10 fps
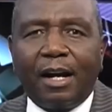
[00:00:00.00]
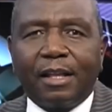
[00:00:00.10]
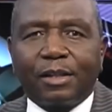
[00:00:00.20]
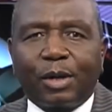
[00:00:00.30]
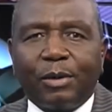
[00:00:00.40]
And
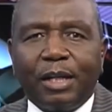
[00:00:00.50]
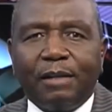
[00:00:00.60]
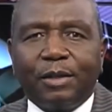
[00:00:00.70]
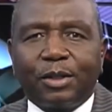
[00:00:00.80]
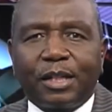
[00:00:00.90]
that's where we
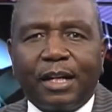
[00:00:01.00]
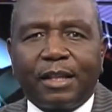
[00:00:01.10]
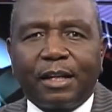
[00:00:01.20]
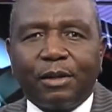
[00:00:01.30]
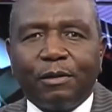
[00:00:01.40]
leave it today.
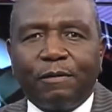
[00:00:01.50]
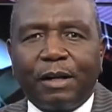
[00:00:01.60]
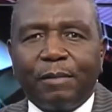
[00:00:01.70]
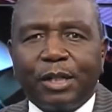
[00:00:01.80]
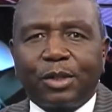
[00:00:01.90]
Thank you
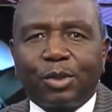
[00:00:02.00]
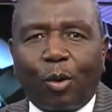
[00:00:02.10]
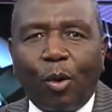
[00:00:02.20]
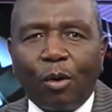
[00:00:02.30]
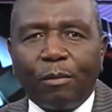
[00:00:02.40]
very much to
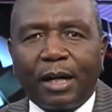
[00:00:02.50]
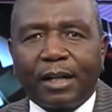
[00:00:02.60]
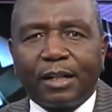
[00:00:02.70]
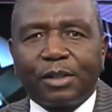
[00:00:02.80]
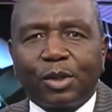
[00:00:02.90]
all my
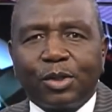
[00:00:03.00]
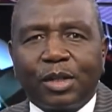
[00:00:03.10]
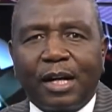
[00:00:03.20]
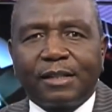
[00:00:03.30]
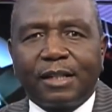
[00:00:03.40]
guests on
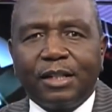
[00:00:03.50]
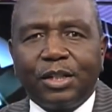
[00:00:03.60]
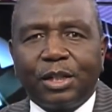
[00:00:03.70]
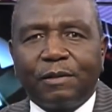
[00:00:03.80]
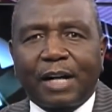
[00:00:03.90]
tonight's
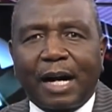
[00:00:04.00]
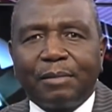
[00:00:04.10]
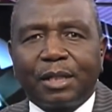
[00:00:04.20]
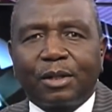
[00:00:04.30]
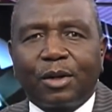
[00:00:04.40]
edition of
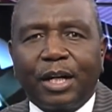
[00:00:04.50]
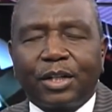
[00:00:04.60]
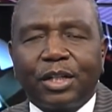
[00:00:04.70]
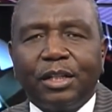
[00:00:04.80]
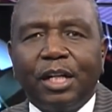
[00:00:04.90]
Capital
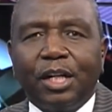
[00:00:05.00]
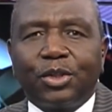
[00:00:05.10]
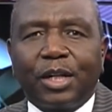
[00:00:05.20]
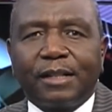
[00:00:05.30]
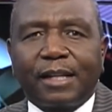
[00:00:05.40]
Connection.
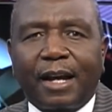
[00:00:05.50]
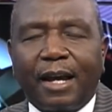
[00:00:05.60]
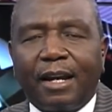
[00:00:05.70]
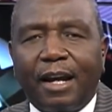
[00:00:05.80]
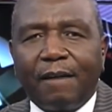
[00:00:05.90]
Join us
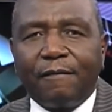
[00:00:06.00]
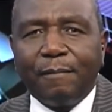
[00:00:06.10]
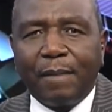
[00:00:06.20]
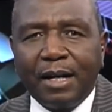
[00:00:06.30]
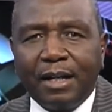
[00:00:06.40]
again every
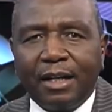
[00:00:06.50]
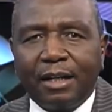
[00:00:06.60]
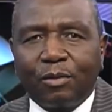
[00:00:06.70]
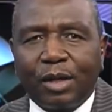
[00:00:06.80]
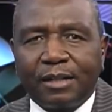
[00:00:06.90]
Monday
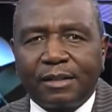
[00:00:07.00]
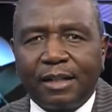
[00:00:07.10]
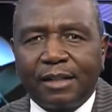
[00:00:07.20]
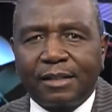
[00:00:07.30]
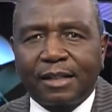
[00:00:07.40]
and
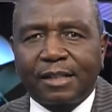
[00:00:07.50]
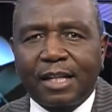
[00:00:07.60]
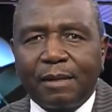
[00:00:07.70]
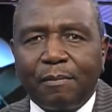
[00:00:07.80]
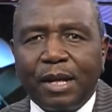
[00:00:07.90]
Wednesday at
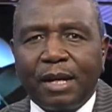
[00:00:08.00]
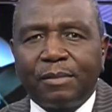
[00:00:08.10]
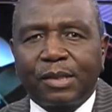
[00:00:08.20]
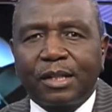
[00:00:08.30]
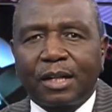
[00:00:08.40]
6:30 p.m.
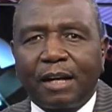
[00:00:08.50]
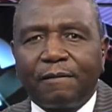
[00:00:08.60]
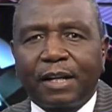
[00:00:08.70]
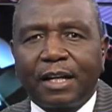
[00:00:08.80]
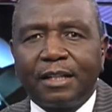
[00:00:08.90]
Central
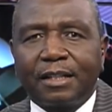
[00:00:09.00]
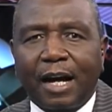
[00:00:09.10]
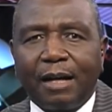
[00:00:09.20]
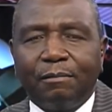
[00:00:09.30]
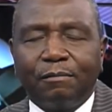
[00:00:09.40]
African
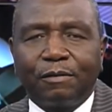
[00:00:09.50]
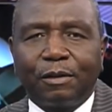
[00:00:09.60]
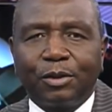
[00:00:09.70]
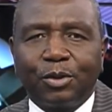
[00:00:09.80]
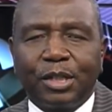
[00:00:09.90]
time
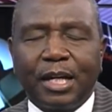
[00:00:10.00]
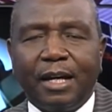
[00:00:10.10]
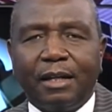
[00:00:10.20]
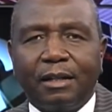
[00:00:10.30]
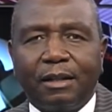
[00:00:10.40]
for
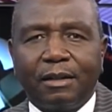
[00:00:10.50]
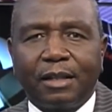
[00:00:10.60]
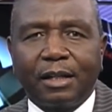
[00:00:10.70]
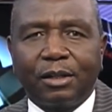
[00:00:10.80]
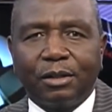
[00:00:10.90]
today.
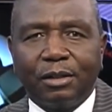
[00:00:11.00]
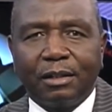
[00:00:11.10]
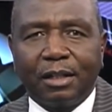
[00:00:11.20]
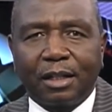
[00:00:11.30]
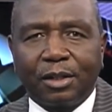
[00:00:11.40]
Thank you
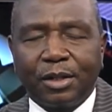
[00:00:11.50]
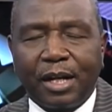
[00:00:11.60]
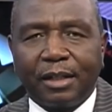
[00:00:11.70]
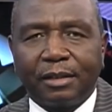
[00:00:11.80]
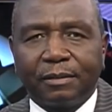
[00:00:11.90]
and good
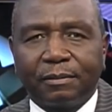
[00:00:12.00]
night.